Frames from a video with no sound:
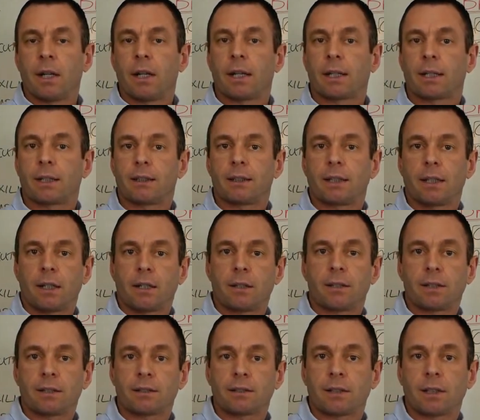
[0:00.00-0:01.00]
it can tear
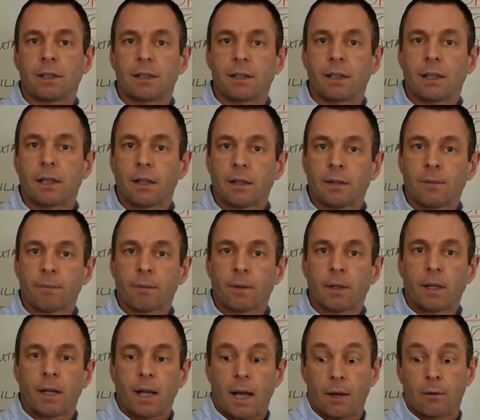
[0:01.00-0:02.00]
distally here
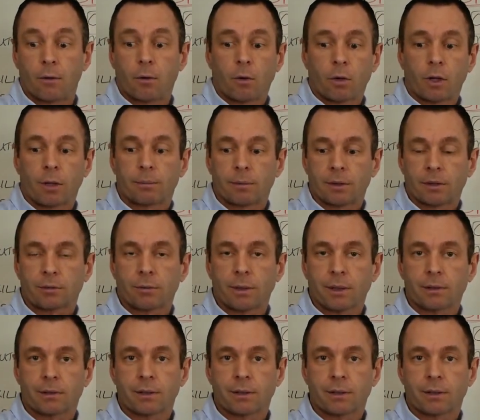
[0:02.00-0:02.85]
and roll up this way.